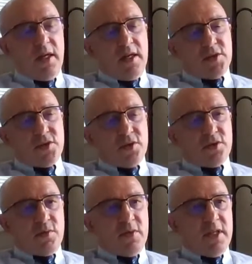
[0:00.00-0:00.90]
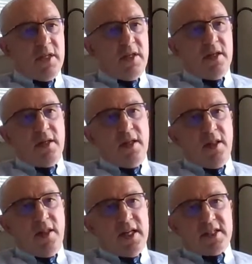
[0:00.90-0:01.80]
So to me,
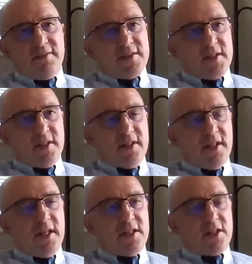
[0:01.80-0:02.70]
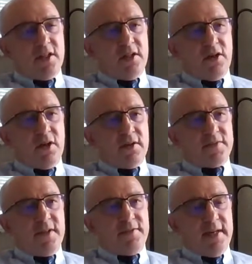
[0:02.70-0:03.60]
that's a facilitation of
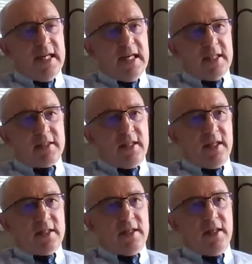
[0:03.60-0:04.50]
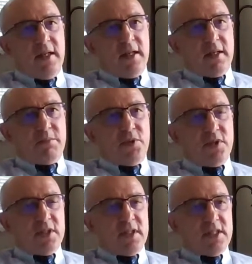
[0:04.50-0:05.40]
the fact that
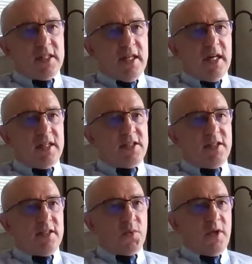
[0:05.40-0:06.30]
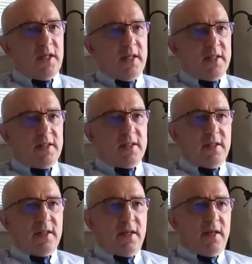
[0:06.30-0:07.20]
computing and technology that we lead
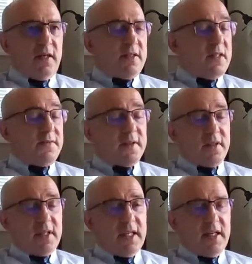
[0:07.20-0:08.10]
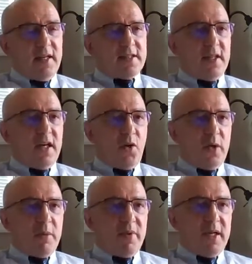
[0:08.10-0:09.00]
in different areas and how we
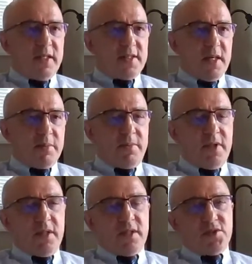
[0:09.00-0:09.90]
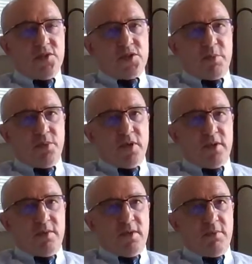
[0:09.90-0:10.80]
apply these capabilities to support
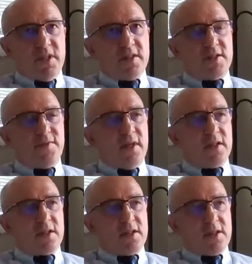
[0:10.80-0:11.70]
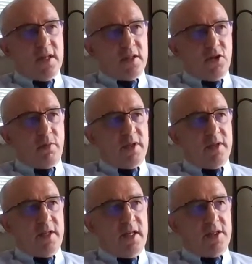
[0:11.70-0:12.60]
business functions, they're global in
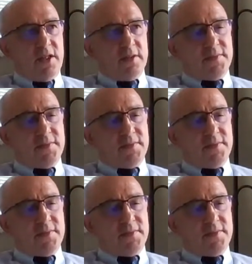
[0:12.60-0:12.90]
nature.